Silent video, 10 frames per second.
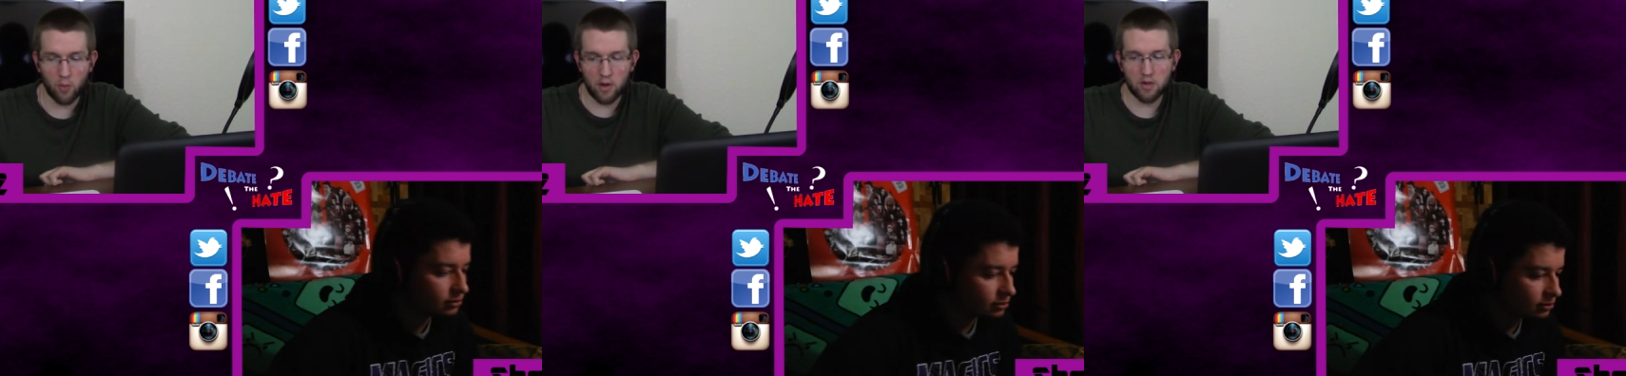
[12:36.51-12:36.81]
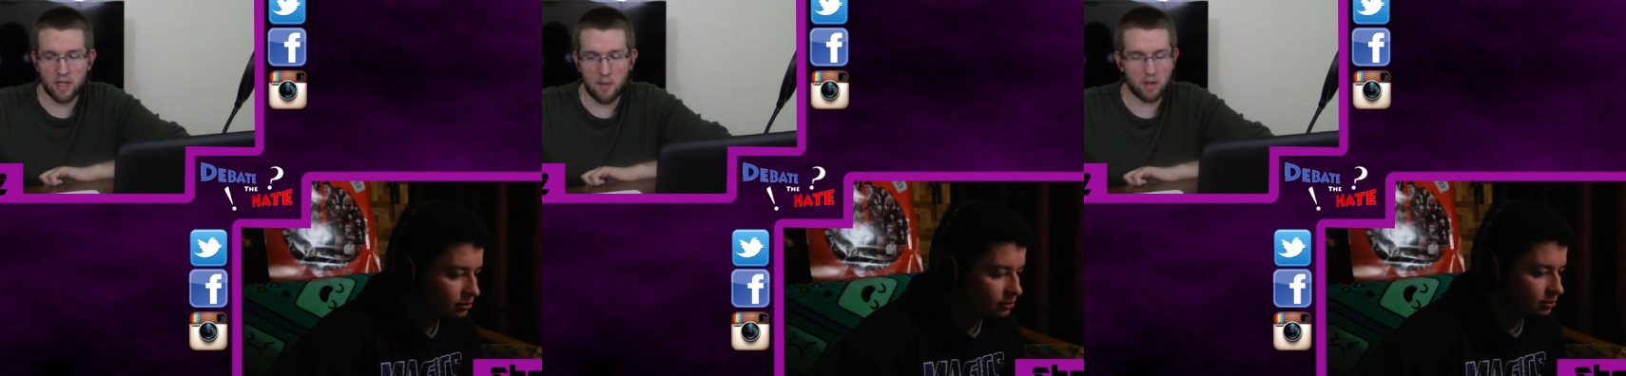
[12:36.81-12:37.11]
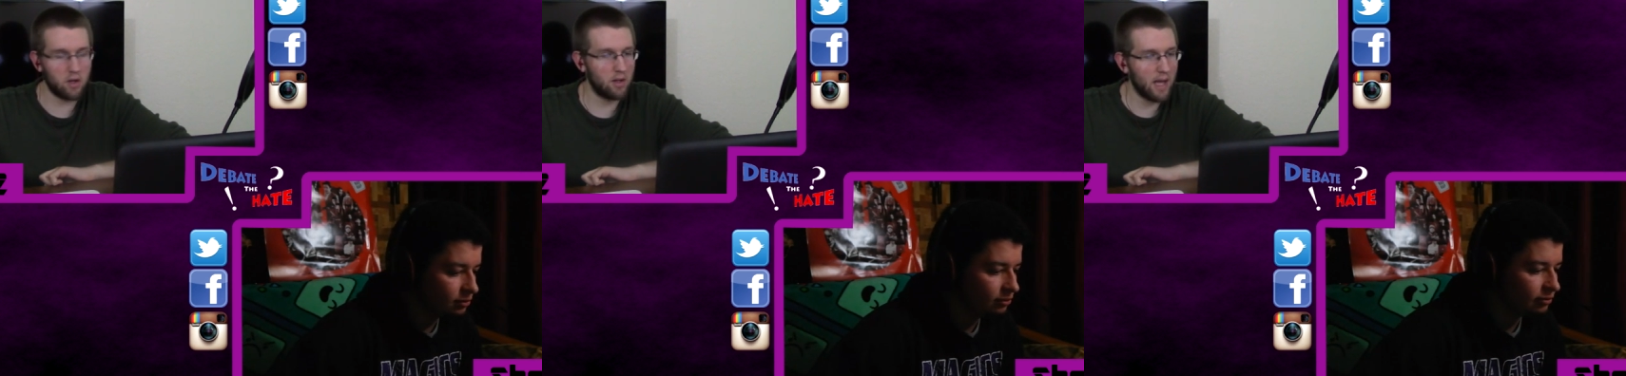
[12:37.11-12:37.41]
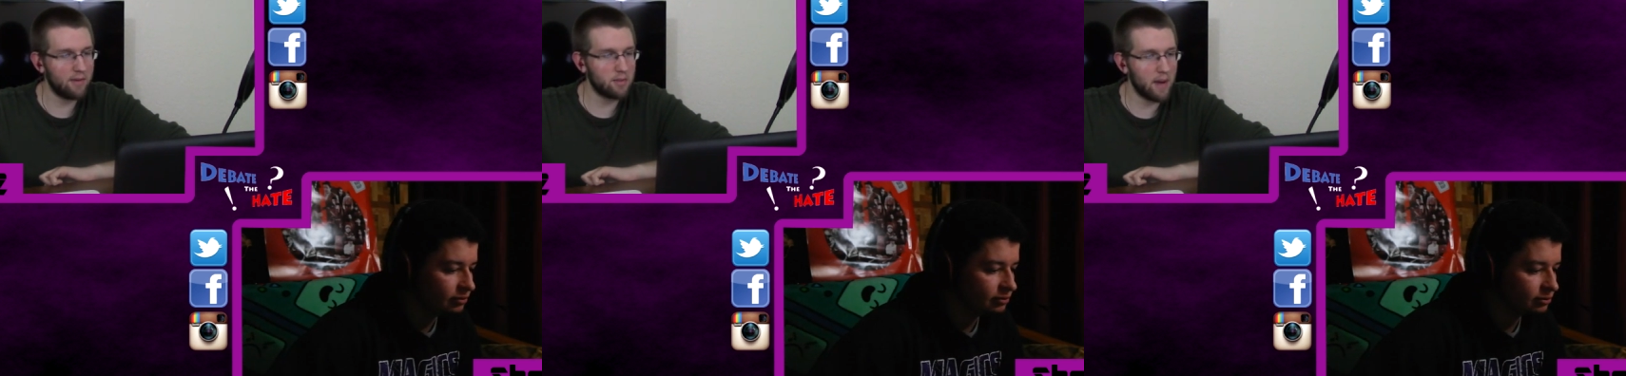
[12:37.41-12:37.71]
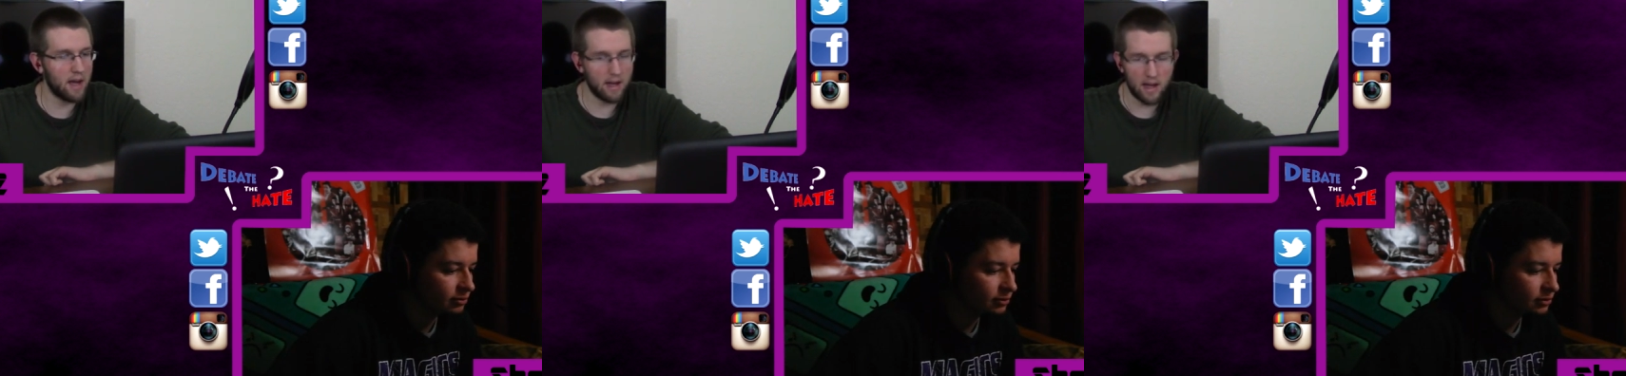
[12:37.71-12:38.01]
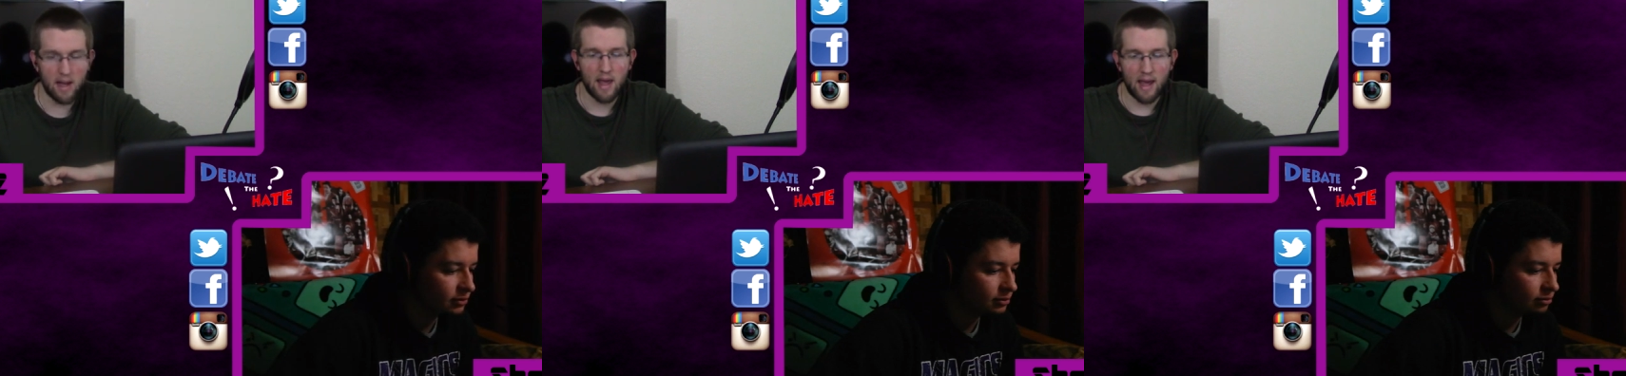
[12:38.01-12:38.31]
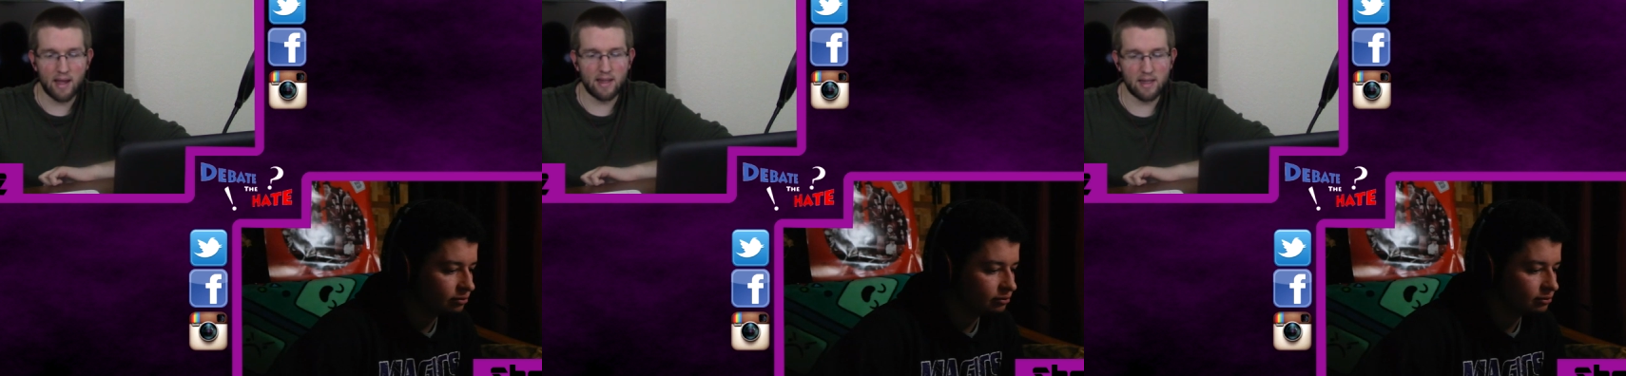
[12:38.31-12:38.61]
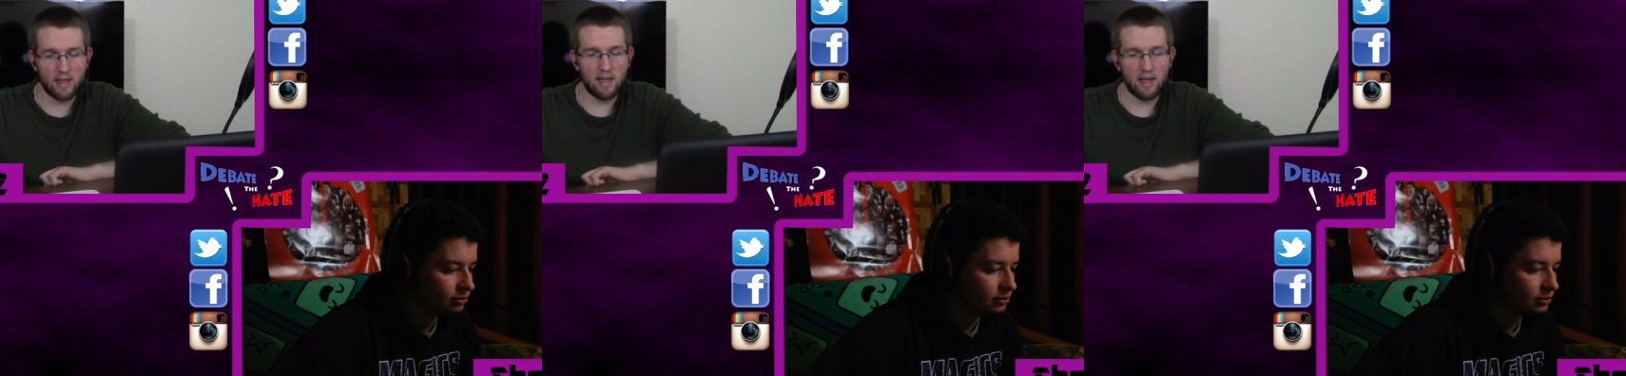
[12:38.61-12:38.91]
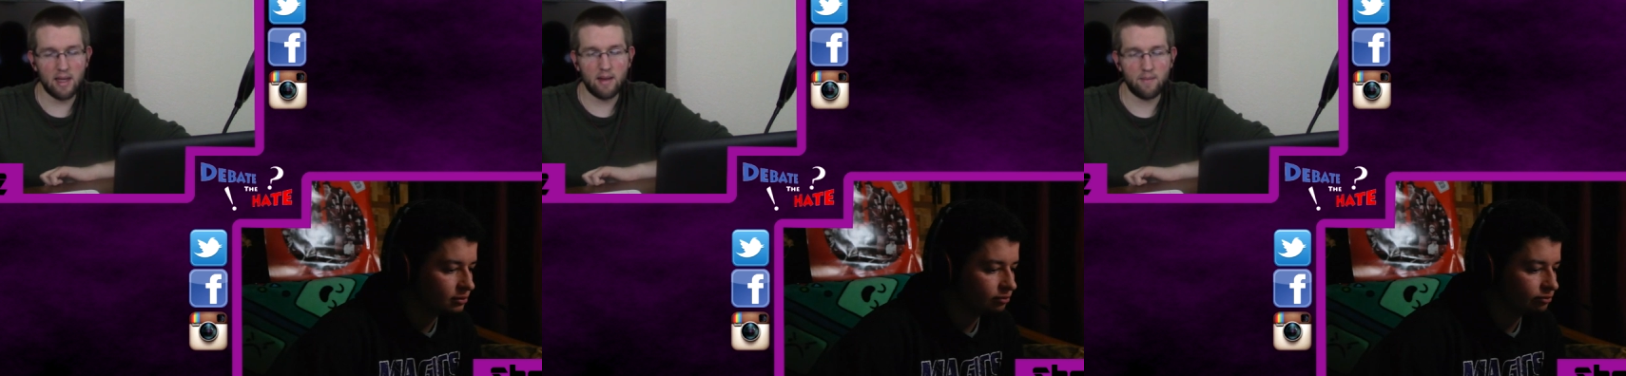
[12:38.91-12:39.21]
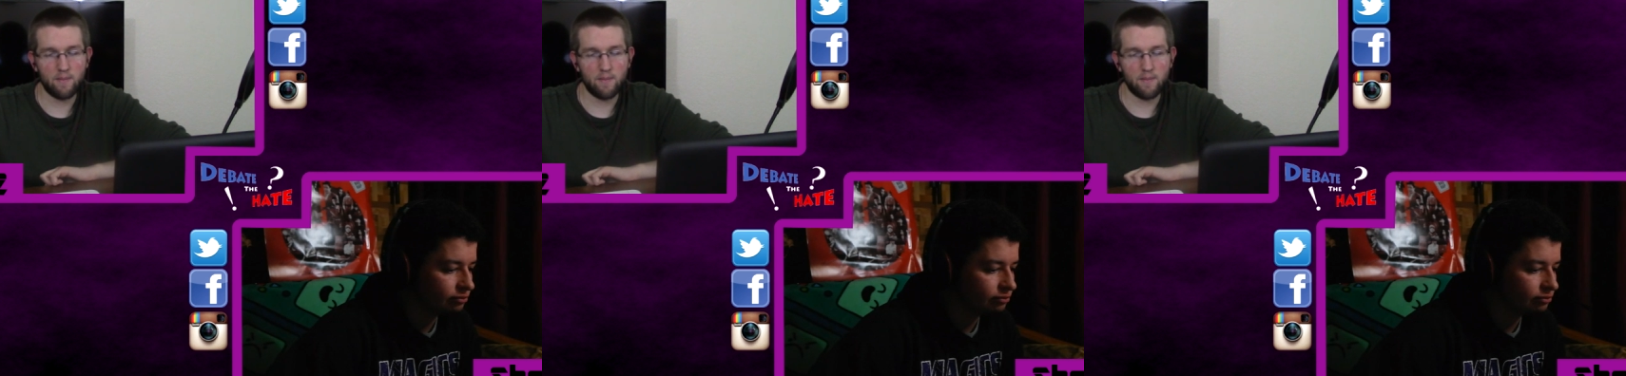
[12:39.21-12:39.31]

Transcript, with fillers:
Speaker 1: What do you say about their lifespan and the